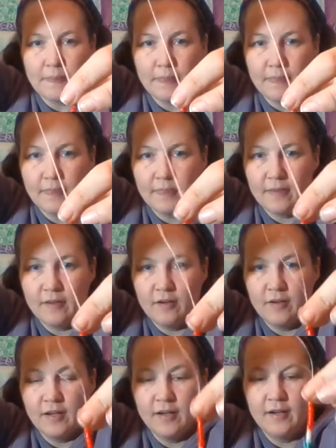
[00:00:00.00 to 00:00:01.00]
ones on,
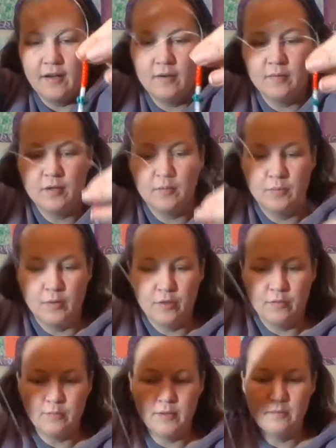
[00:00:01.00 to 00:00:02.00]
just to kind of act
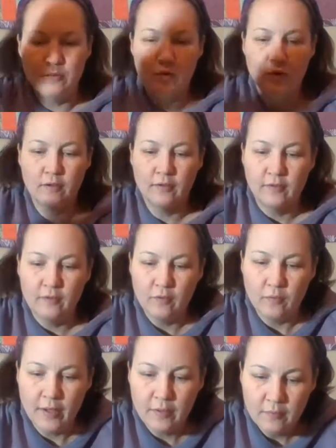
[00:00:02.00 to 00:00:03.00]
as my
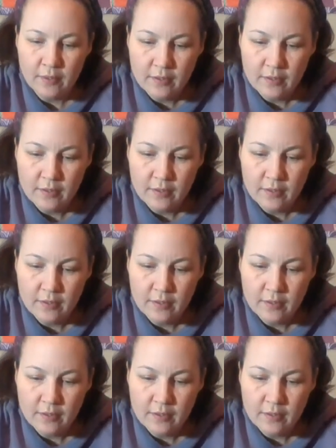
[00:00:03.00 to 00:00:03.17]
spacers.